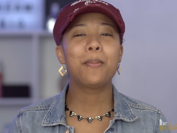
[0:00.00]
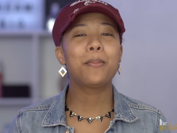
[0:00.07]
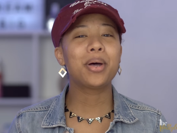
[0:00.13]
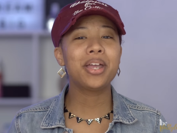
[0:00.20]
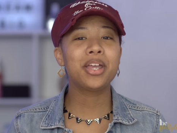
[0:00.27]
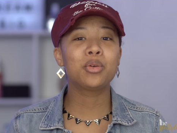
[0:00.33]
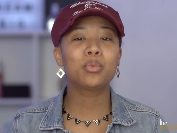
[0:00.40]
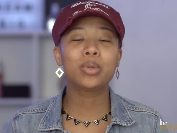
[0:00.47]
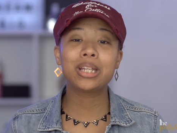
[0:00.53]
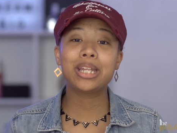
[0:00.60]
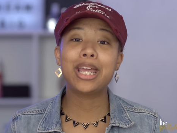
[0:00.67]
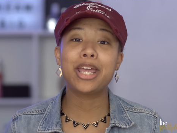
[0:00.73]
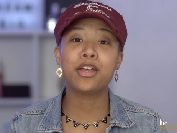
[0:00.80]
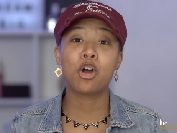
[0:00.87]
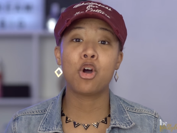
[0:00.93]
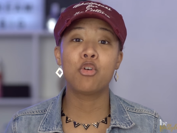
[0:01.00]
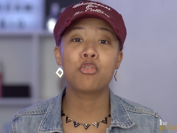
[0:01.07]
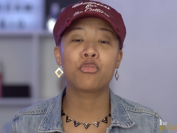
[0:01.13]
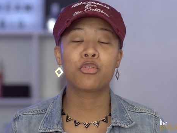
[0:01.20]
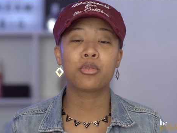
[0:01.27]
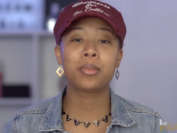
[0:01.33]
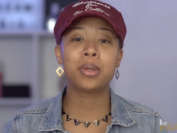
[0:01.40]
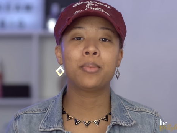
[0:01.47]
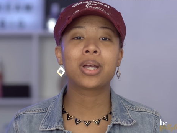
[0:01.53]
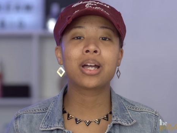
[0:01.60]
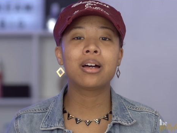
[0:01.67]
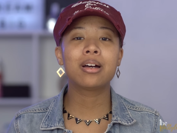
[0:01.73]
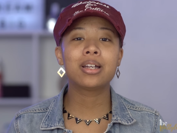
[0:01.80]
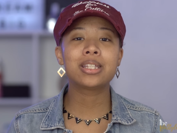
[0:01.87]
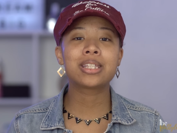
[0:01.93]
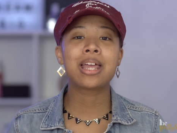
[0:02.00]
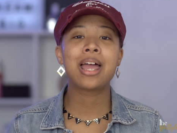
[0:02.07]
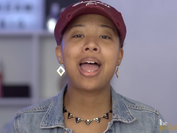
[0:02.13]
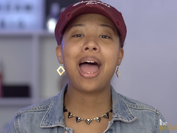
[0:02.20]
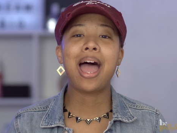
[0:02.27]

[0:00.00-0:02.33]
But it really hit home for me because